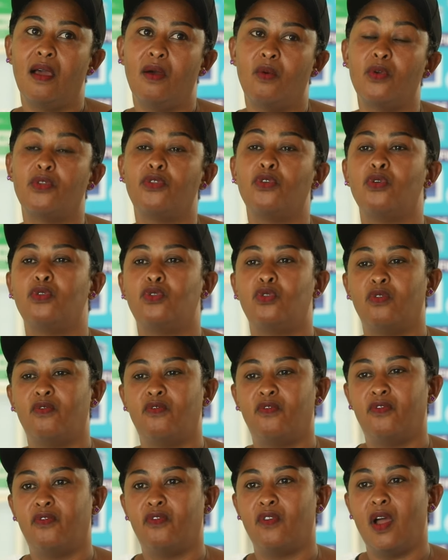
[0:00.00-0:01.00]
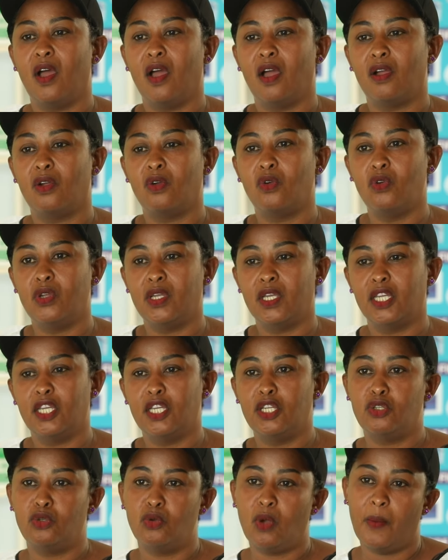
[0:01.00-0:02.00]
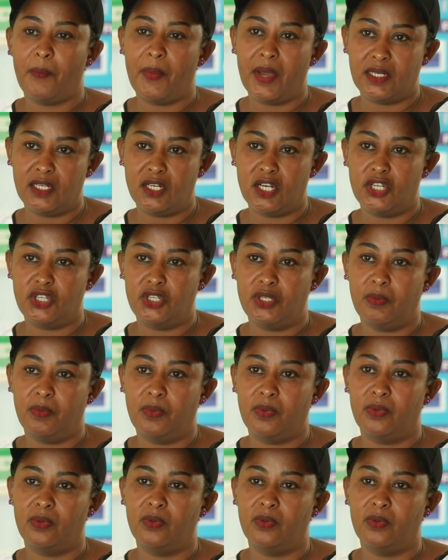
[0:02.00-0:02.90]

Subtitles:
we thought of going into a partnership.